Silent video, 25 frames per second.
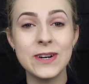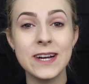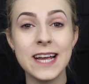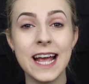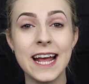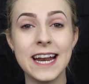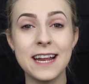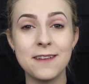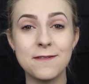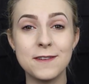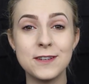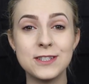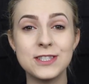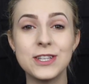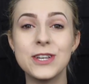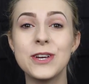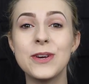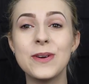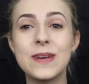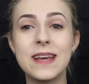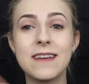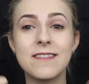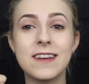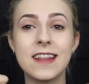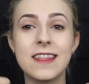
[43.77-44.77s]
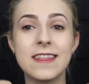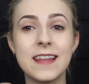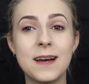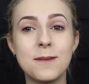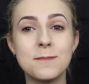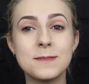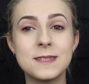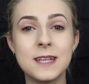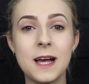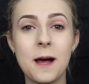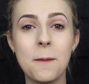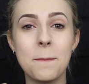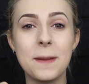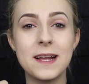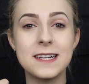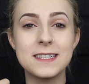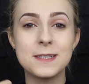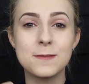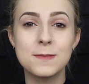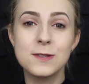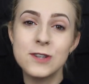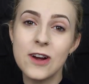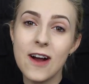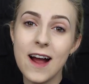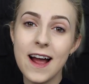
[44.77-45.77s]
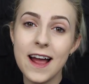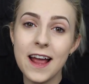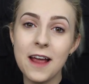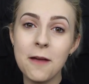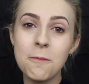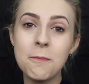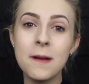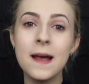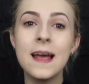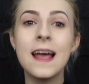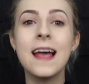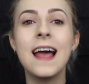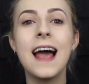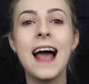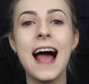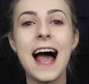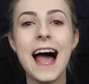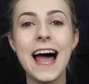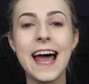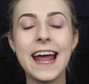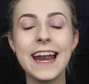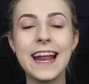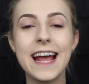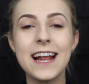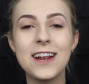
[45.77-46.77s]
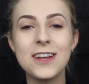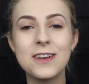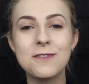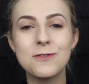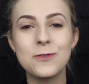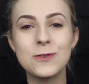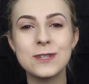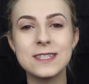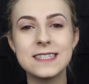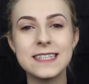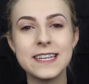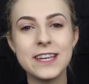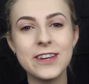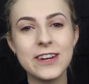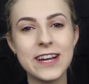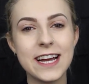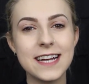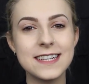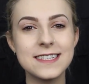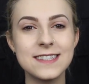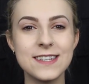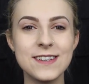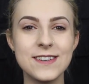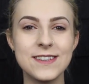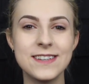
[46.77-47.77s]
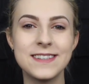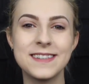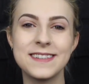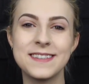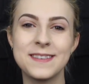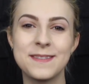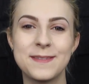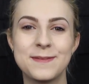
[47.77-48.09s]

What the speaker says: and if you do, give it a thumbs up and subscribe, and I look forward to seeing you guys soon.